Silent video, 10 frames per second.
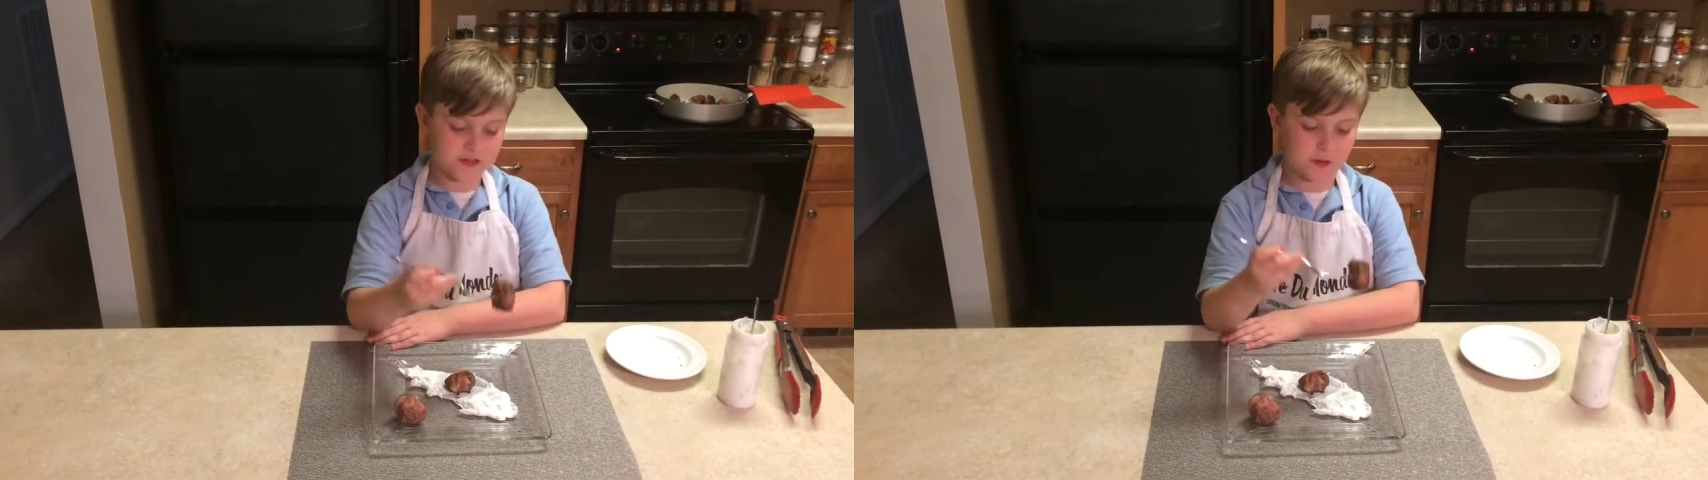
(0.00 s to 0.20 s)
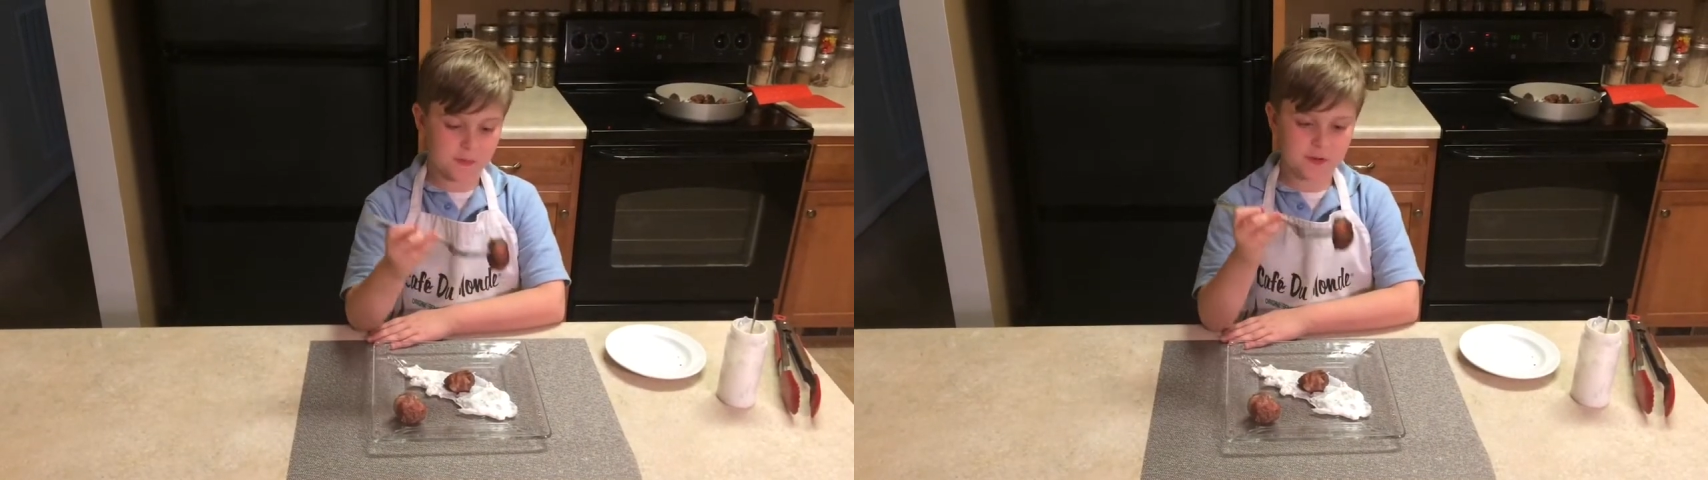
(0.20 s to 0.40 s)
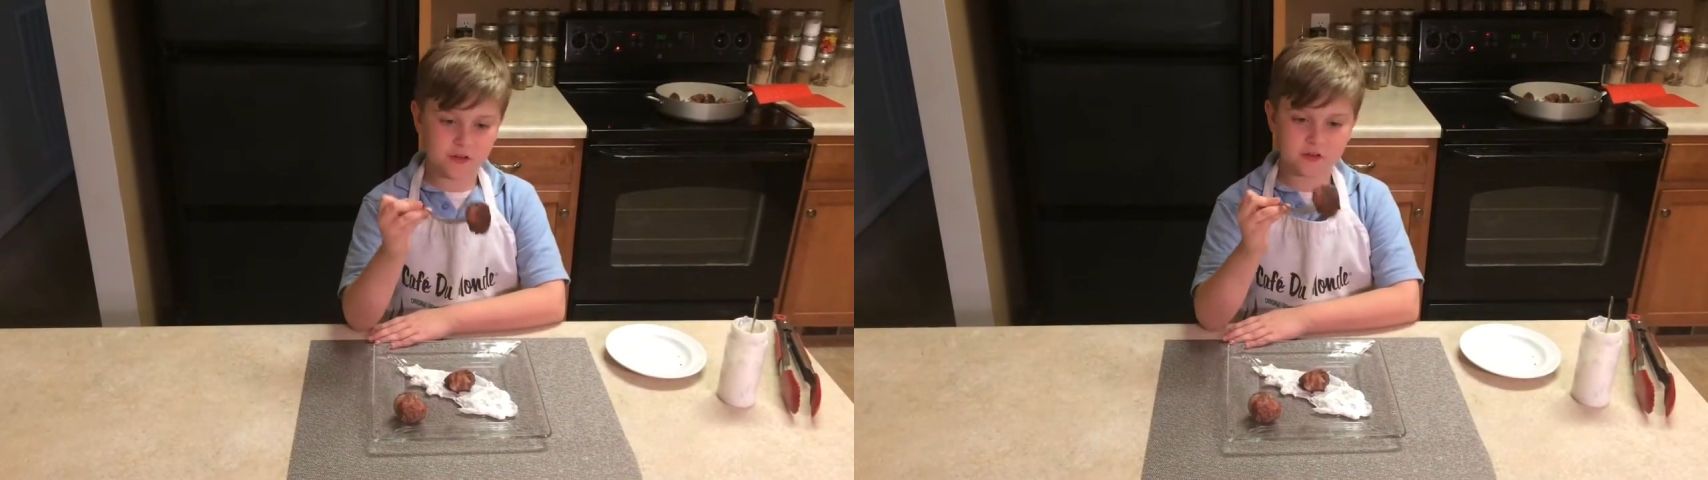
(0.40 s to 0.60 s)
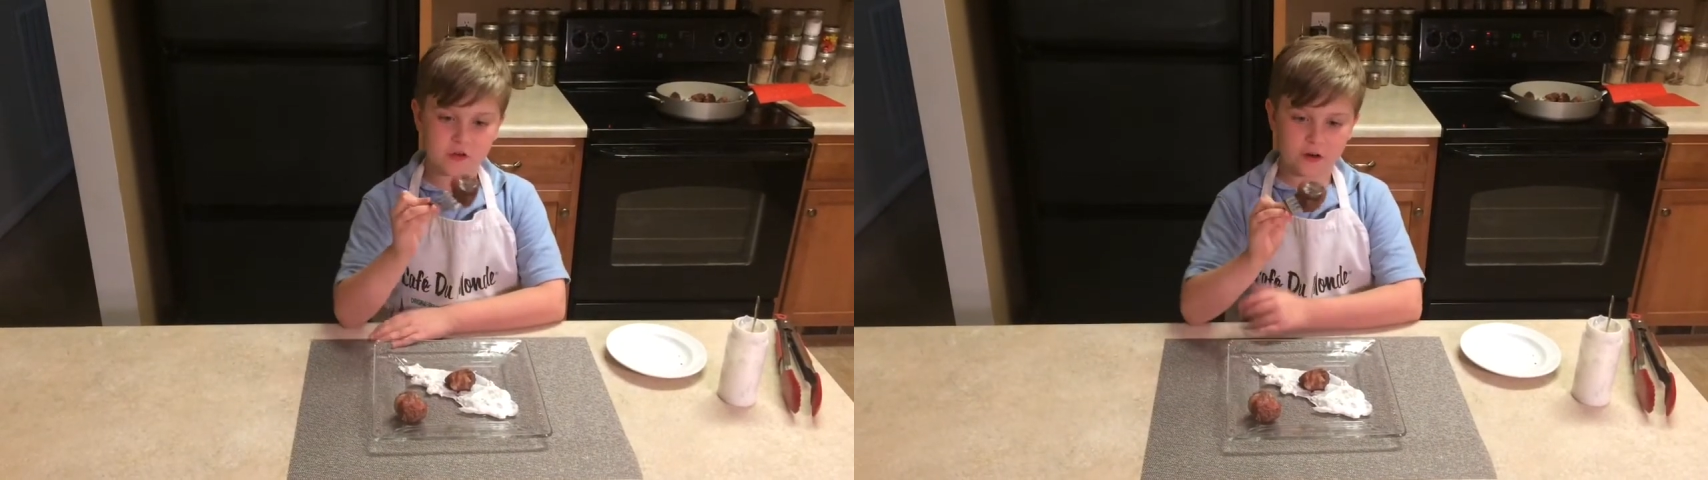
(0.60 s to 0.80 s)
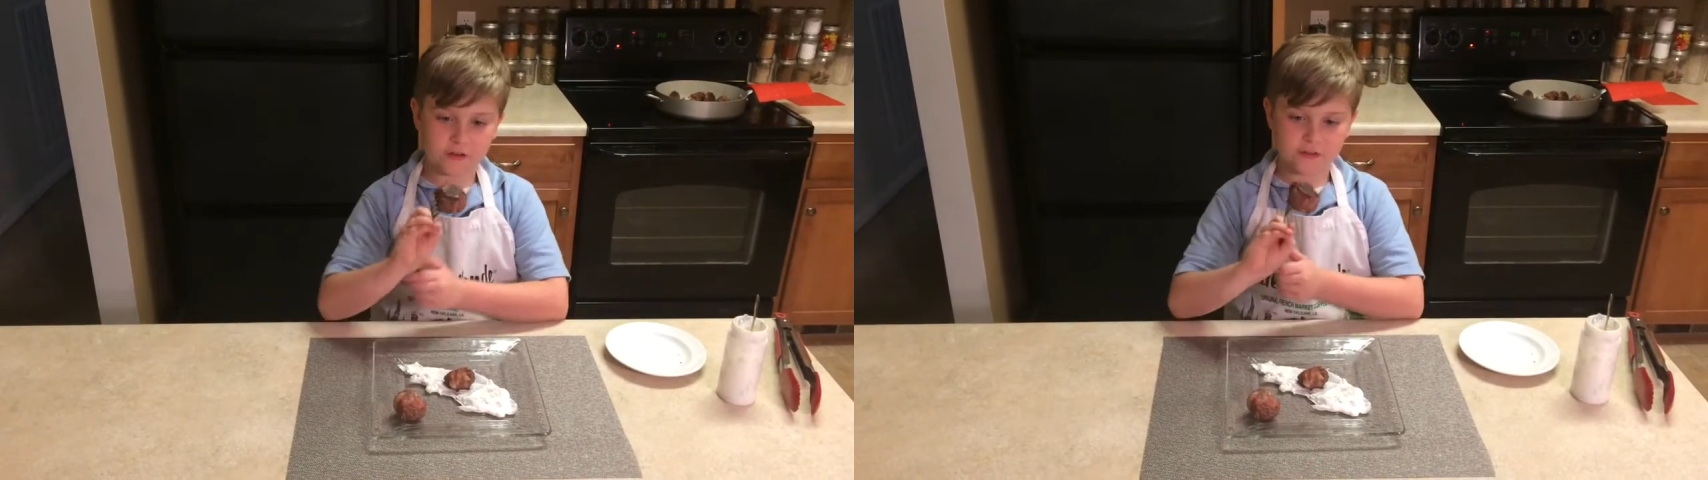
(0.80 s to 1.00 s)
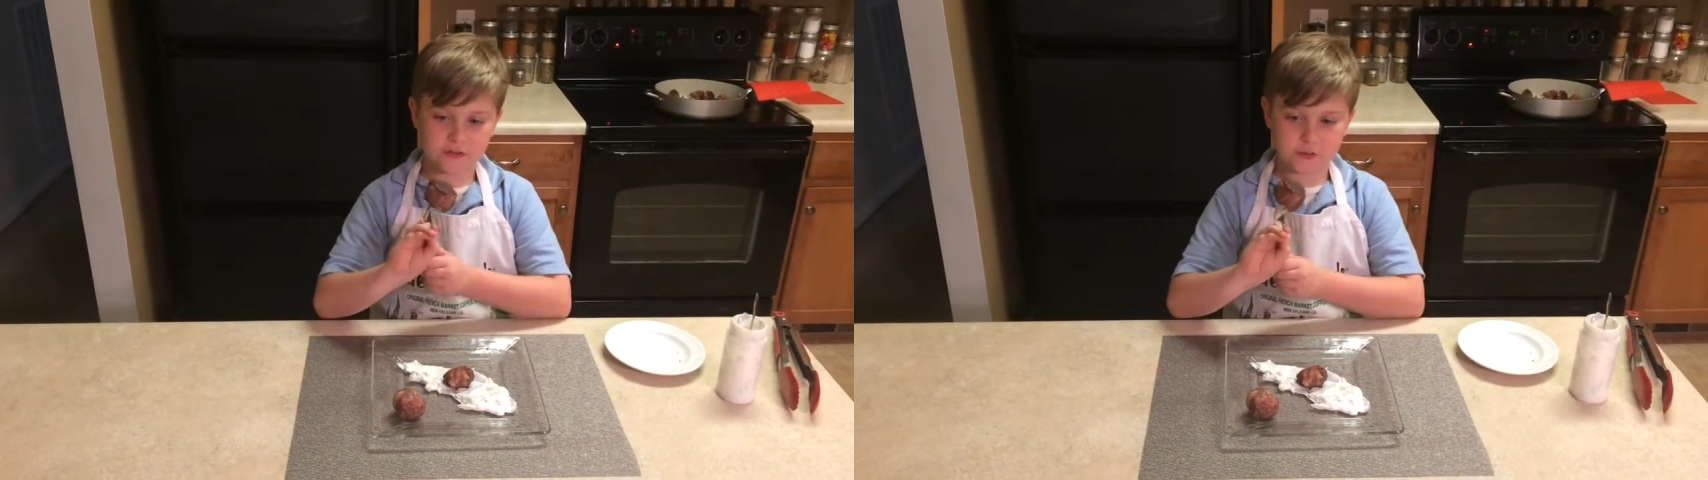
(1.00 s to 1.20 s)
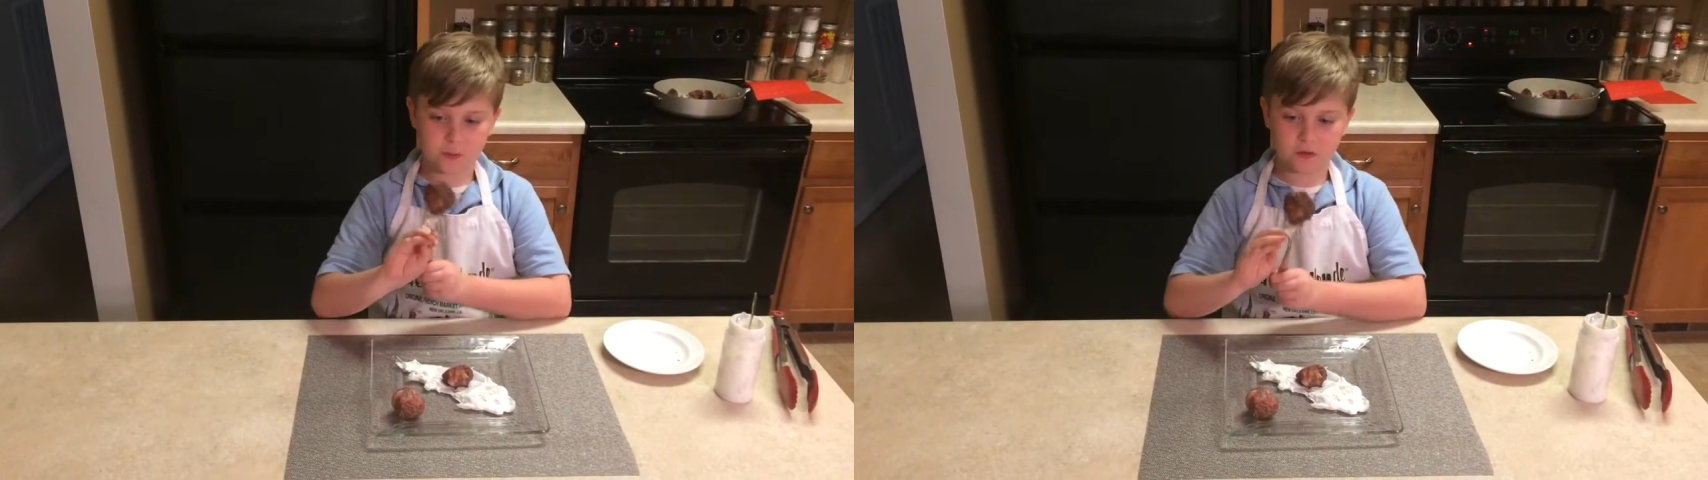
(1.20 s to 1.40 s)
So I'm going to try this one